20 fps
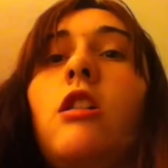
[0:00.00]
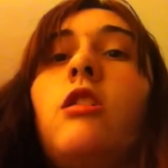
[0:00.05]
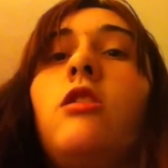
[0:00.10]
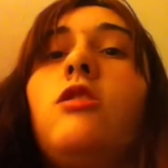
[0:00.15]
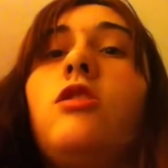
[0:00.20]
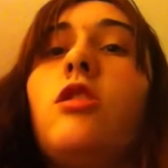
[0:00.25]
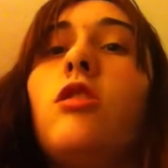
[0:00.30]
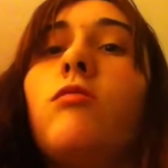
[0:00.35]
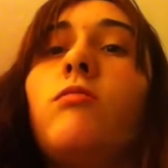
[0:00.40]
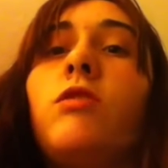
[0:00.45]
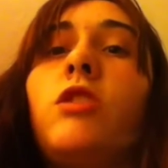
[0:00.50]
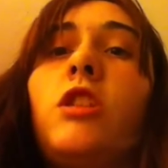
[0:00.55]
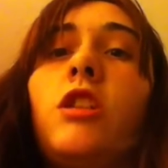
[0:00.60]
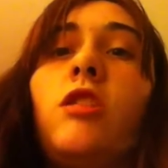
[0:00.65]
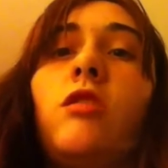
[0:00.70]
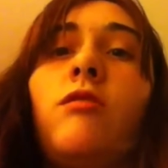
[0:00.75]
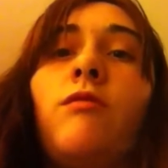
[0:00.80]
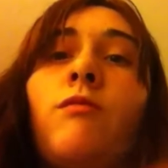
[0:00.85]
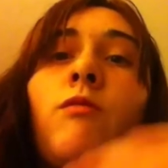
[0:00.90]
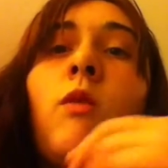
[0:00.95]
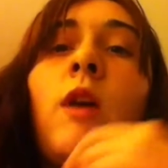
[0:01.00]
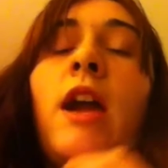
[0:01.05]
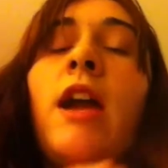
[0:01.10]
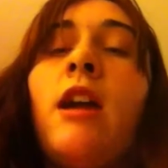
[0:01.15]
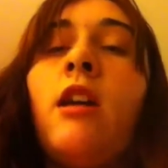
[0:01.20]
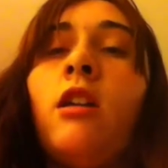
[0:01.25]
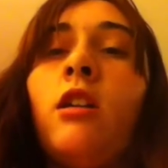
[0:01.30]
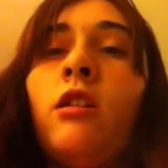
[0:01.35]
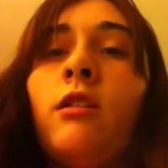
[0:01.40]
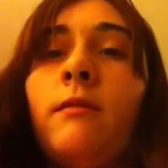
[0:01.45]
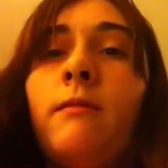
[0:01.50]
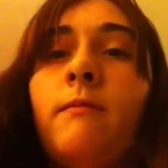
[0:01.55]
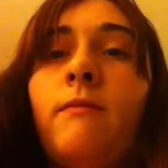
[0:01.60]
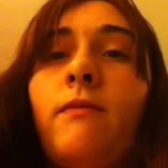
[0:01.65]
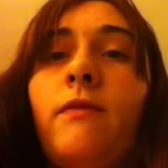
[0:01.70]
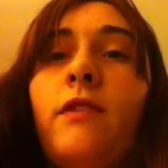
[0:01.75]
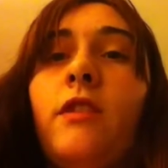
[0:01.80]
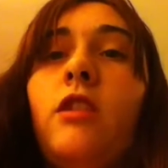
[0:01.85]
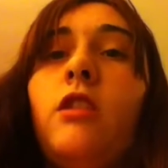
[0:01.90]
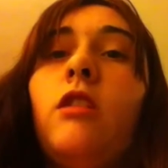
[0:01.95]
don't just wear
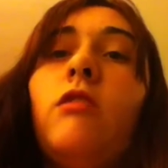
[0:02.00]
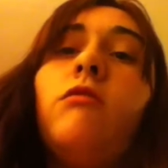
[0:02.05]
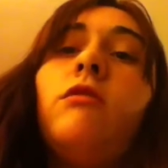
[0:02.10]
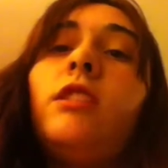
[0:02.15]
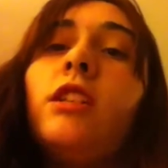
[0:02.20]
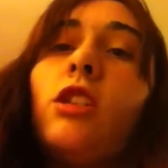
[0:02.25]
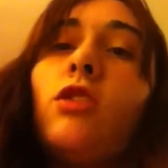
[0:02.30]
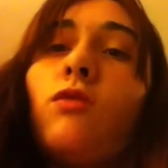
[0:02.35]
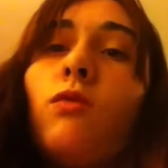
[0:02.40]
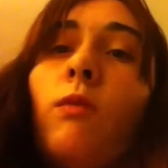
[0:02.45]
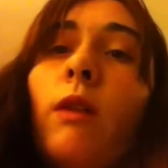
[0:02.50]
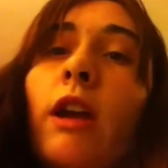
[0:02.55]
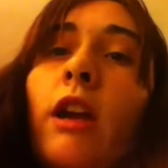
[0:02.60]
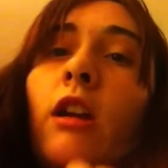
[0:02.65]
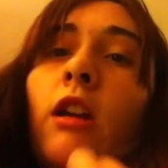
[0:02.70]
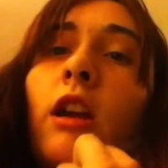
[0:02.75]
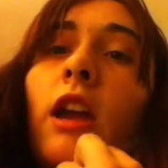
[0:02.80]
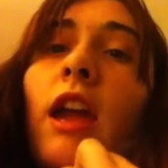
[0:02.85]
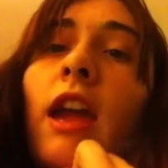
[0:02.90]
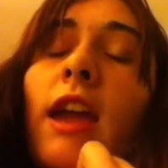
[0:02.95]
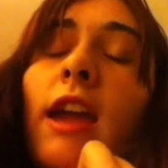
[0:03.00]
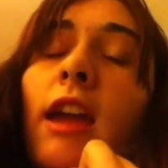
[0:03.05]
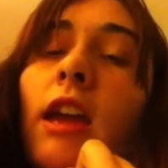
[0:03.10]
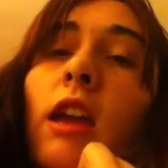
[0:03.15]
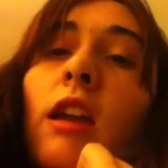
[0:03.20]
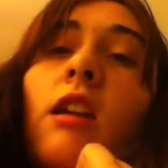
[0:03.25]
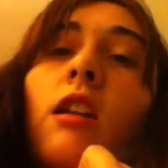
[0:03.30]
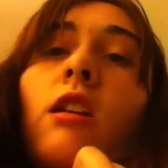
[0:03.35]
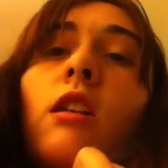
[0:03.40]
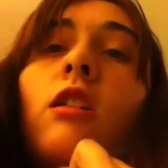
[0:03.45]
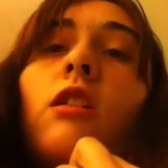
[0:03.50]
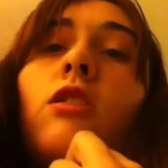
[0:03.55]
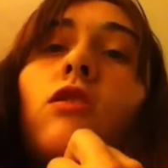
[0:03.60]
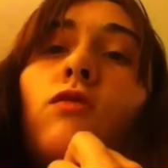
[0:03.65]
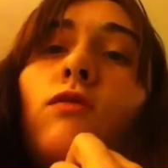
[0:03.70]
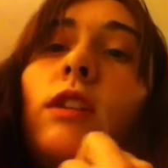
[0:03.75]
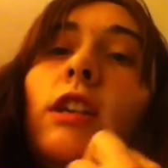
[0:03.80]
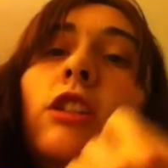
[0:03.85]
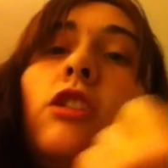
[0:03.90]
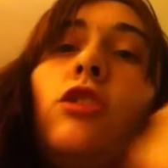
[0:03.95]
a
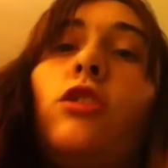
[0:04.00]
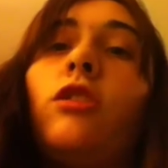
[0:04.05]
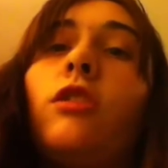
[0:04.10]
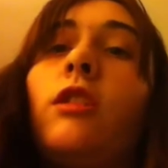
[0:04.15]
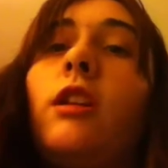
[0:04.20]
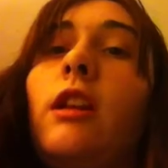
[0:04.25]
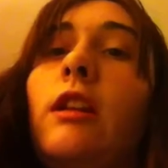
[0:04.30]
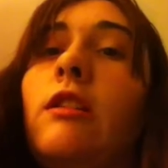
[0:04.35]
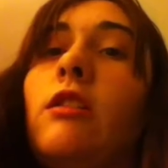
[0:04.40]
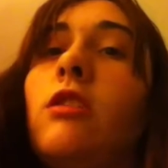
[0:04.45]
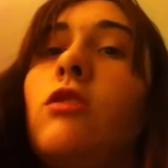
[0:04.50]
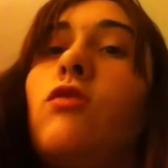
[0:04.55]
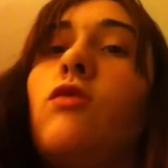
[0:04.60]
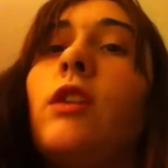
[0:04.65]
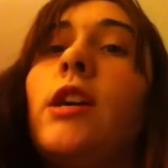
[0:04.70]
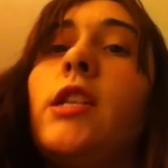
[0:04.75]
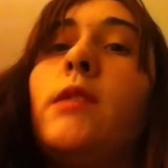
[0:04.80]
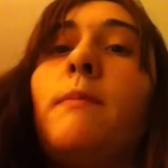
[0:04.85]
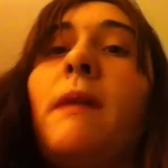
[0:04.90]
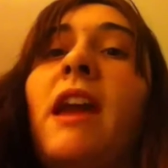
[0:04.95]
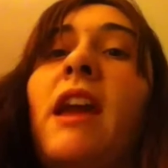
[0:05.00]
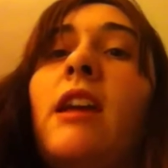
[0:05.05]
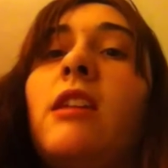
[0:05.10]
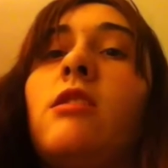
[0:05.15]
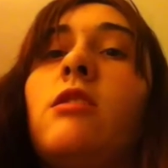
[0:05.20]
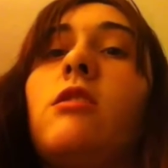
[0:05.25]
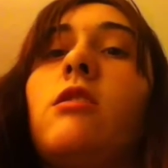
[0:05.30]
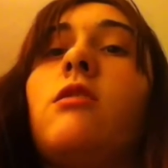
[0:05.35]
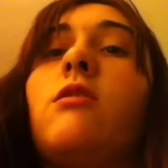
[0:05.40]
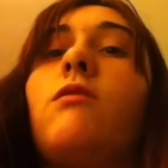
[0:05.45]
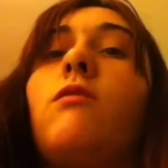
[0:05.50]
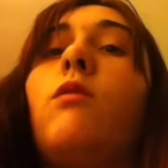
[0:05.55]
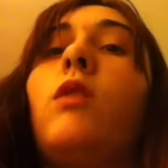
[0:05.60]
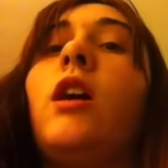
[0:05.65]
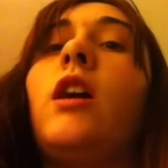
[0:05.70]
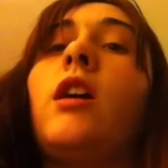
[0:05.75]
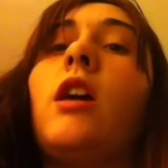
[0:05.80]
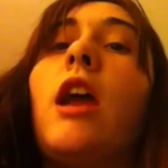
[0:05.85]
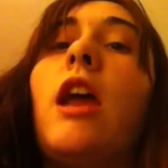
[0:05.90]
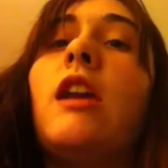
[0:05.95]
dress shirt and dress pants.
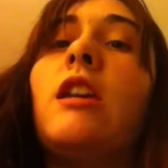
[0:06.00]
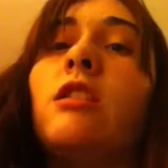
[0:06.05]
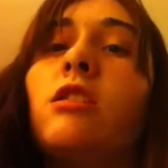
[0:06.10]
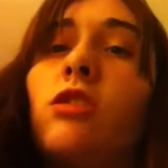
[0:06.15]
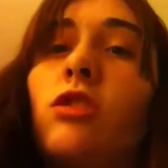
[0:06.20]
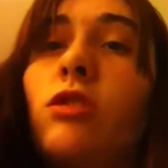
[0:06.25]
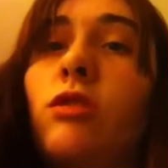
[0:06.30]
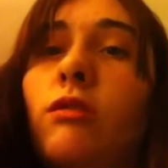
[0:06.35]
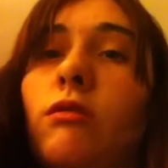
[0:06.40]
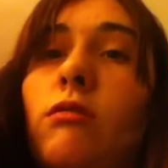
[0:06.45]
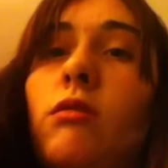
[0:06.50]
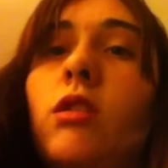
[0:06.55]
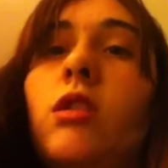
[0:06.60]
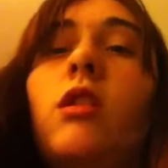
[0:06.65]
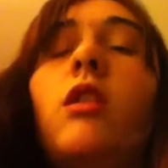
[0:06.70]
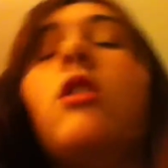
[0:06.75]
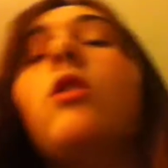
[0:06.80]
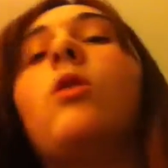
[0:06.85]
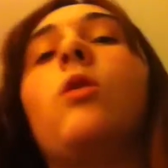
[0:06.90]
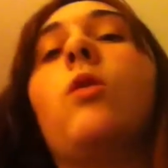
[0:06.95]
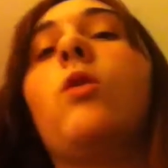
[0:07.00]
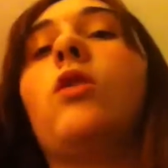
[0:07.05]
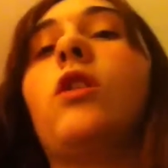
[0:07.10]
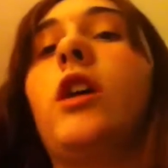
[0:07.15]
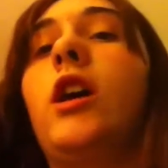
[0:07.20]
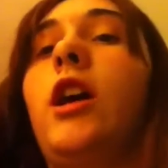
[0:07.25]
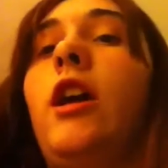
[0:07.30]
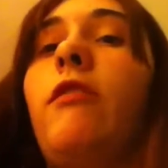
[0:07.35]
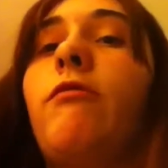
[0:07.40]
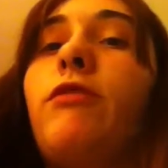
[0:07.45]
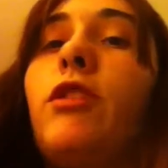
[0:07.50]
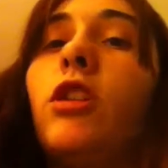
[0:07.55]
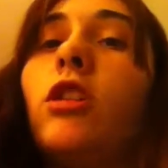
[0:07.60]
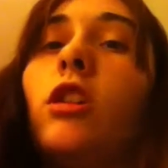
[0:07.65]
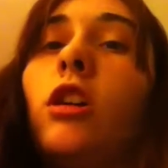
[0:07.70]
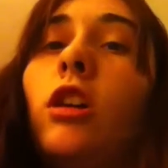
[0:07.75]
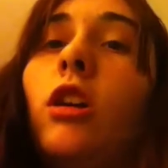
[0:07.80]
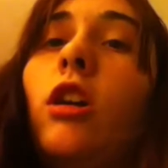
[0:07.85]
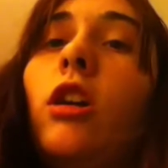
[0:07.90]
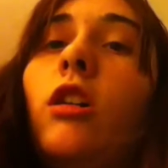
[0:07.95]
Wear a suit. Or if you're
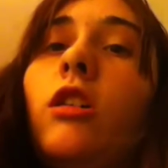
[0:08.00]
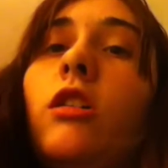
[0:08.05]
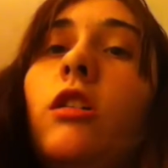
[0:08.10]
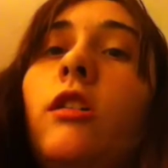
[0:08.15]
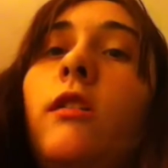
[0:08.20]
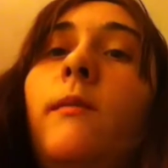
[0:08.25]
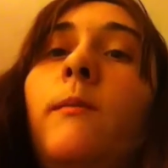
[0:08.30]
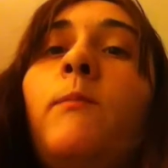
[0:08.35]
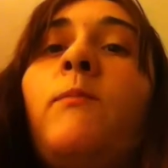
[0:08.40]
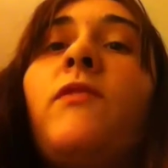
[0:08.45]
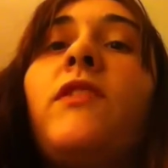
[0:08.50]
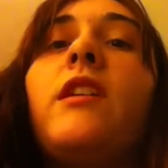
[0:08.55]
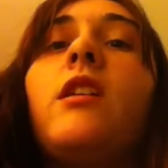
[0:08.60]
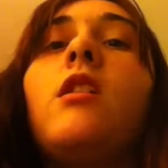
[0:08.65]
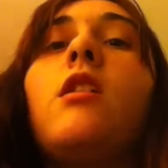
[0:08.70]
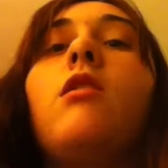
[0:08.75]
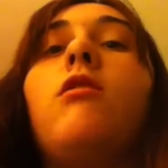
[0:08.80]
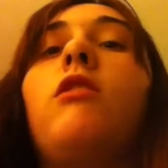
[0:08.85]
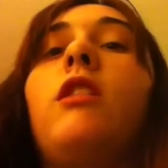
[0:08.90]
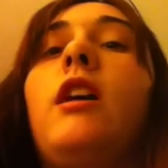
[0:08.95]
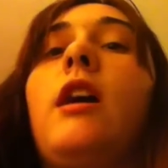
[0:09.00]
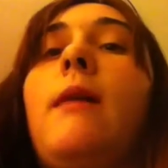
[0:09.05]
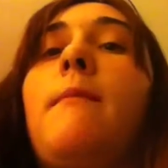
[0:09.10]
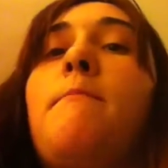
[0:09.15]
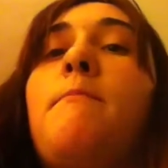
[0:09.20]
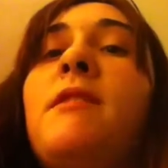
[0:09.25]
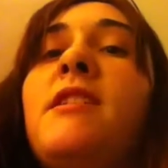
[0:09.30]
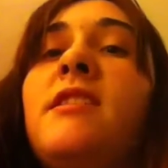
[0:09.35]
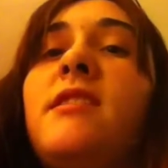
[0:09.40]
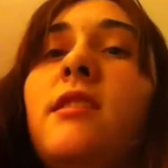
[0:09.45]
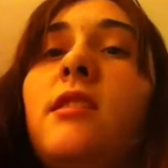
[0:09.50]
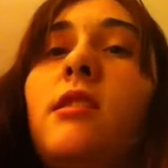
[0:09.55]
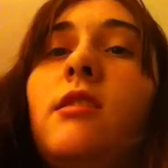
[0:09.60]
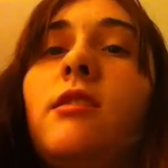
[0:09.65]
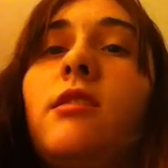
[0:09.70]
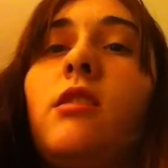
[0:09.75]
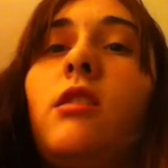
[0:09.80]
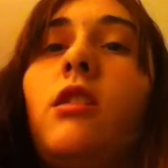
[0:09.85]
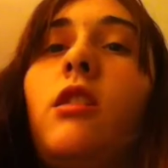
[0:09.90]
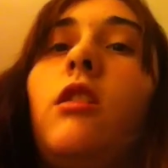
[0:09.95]
a girl, wear a business
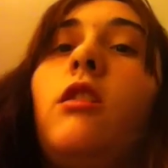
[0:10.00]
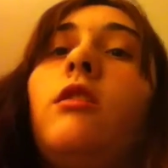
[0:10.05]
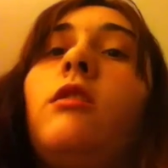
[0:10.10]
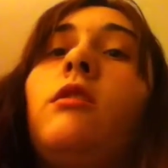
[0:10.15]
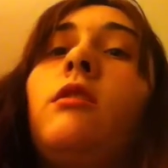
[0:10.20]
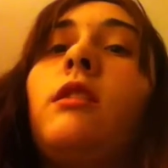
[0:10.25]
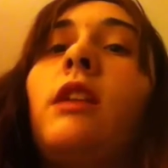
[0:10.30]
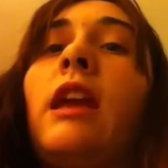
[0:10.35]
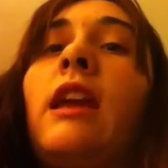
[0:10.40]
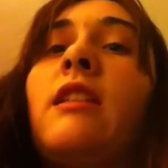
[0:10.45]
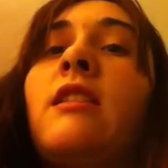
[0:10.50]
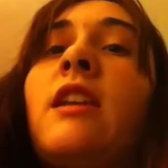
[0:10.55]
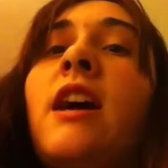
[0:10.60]
skirt and